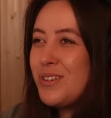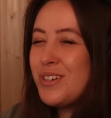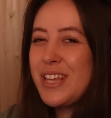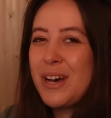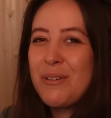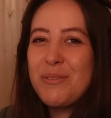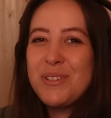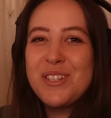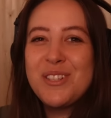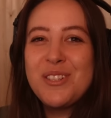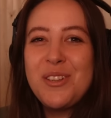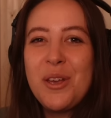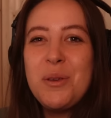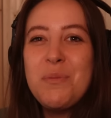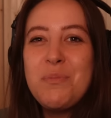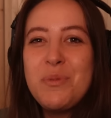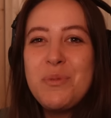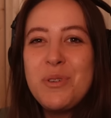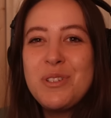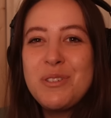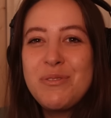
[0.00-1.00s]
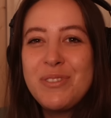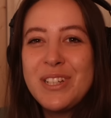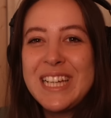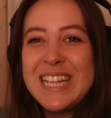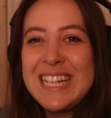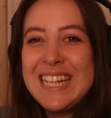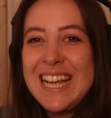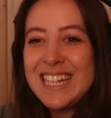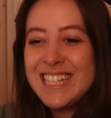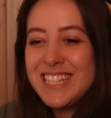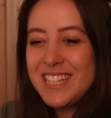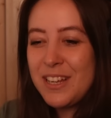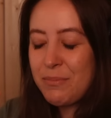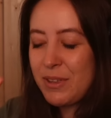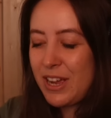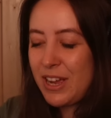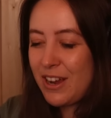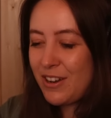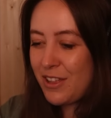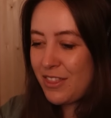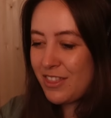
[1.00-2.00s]
that was so beautifully connected up
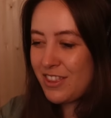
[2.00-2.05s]
there in a